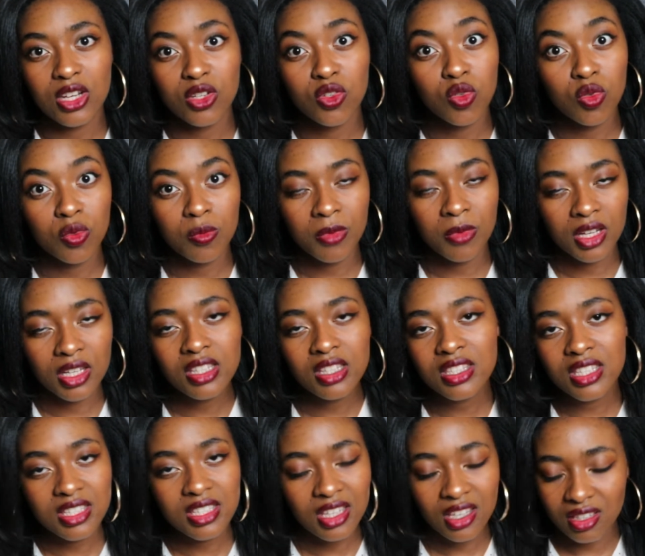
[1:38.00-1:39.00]
2 months,
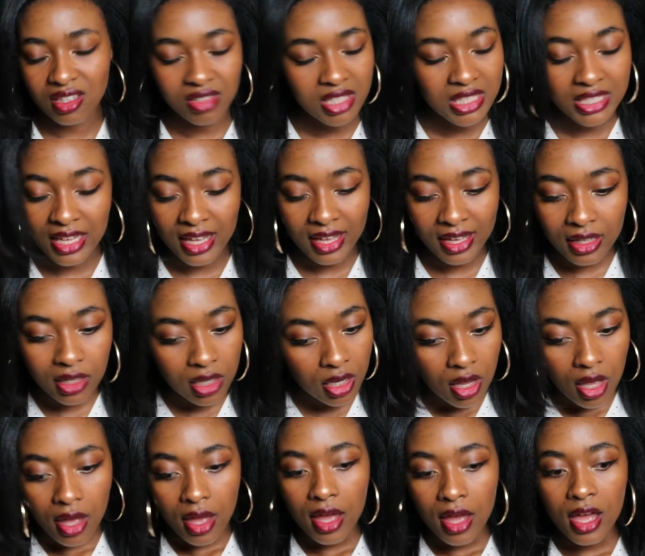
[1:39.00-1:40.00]
as I said.
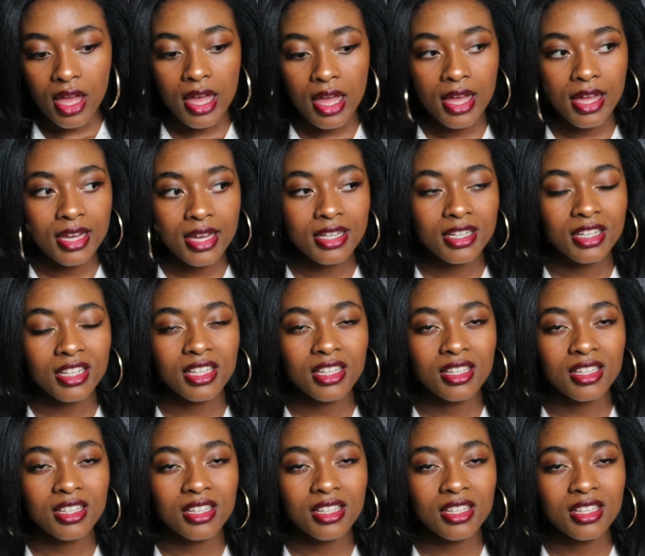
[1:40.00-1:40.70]
And